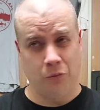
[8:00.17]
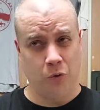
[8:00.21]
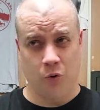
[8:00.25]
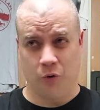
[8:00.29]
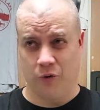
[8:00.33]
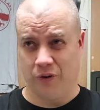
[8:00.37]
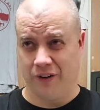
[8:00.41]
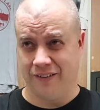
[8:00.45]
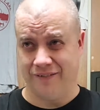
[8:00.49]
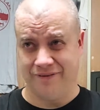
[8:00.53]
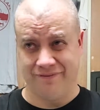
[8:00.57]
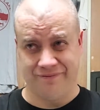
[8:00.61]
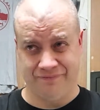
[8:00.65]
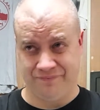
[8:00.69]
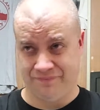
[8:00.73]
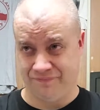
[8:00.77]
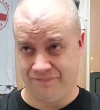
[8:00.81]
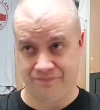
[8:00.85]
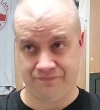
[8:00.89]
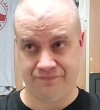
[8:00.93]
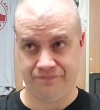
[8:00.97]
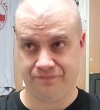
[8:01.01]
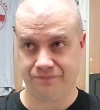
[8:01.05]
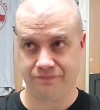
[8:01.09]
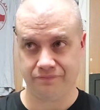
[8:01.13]
more than
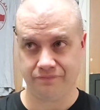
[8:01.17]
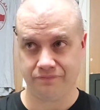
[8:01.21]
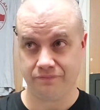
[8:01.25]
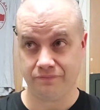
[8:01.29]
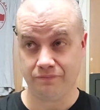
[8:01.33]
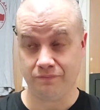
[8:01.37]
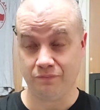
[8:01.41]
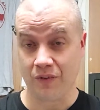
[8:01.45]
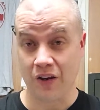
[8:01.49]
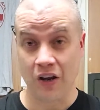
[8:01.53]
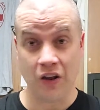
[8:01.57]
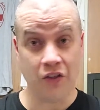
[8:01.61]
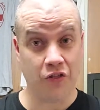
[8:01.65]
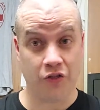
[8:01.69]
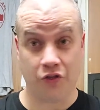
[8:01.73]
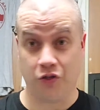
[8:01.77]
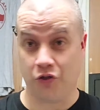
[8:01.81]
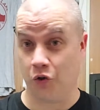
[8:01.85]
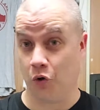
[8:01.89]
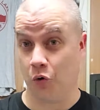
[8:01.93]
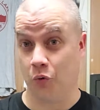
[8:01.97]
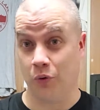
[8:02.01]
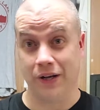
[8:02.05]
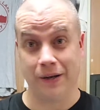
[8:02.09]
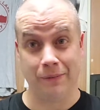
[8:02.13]

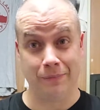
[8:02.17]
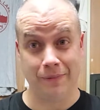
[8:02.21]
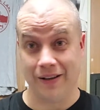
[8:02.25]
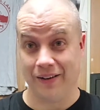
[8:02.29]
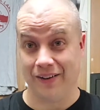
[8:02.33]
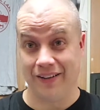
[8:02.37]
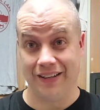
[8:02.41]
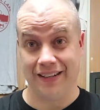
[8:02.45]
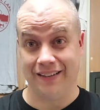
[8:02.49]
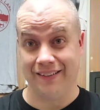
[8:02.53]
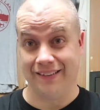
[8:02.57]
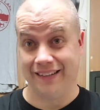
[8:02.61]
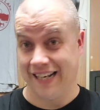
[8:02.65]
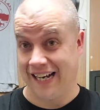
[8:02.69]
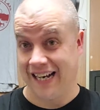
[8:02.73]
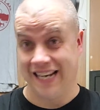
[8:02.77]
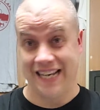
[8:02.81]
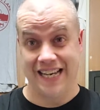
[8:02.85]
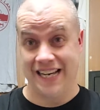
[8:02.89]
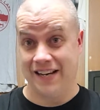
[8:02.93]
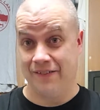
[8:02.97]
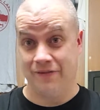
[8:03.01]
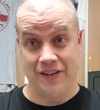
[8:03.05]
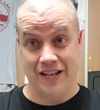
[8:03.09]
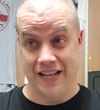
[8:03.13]
30 million. And
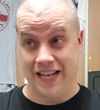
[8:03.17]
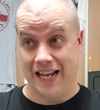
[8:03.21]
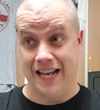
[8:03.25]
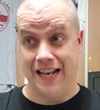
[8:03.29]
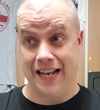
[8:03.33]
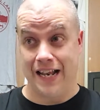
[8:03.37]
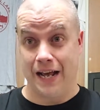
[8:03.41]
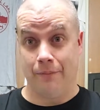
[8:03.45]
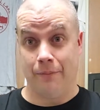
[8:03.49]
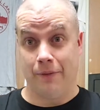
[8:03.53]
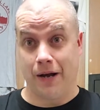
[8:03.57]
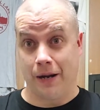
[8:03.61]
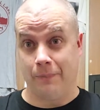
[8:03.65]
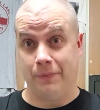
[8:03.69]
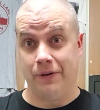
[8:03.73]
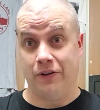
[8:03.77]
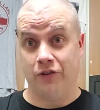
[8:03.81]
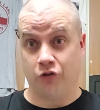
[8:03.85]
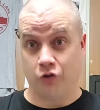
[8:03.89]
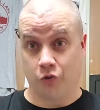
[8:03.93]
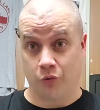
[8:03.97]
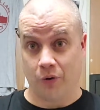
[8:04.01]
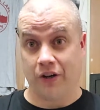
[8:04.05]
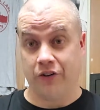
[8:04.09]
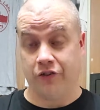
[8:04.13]
even then, that might be
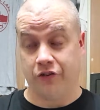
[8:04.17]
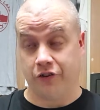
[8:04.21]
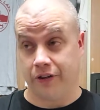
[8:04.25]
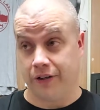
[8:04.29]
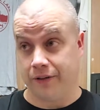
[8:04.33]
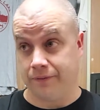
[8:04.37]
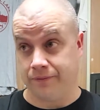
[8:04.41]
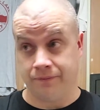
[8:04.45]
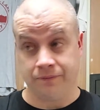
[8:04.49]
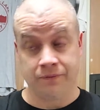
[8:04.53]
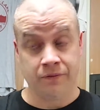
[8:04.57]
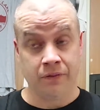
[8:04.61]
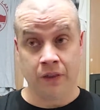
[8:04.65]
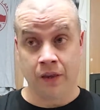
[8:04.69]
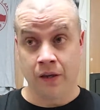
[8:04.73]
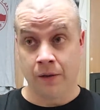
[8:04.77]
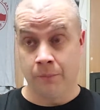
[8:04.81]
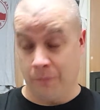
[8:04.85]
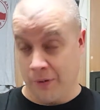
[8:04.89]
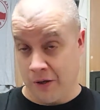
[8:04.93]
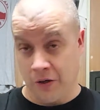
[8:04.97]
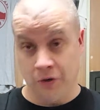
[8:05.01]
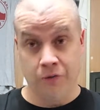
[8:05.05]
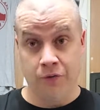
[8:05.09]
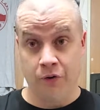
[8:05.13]
stretching it.
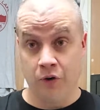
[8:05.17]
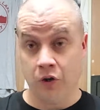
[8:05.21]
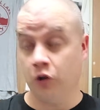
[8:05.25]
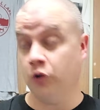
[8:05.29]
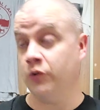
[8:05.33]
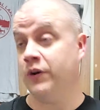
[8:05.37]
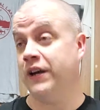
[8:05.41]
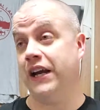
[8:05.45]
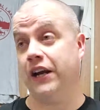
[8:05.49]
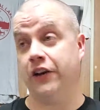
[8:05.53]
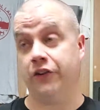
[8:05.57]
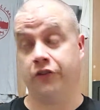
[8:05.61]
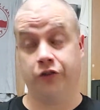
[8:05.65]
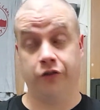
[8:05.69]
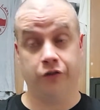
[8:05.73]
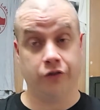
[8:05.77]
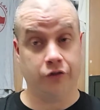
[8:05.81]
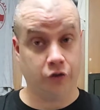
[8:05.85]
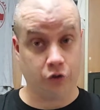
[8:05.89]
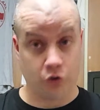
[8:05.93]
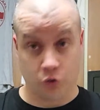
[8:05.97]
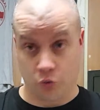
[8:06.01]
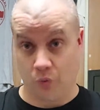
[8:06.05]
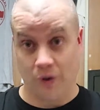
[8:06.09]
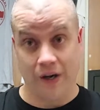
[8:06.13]
Beautiful
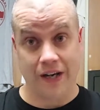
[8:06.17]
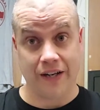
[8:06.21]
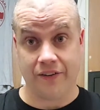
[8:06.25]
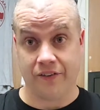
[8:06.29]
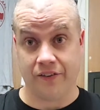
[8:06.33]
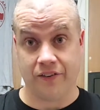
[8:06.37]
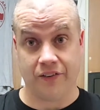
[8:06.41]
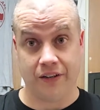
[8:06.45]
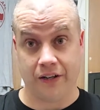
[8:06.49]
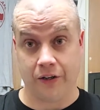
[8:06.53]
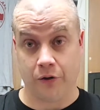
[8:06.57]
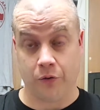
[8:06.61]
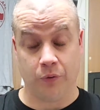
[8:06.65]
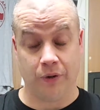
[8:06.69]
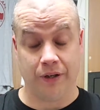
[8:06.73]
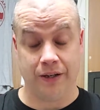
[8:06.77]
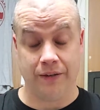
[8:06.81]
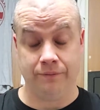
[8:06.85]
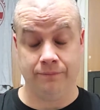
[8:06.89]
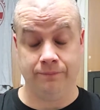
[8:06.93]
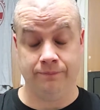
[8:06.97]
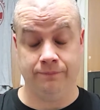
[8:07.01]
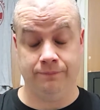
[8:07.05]
locations, great scenery,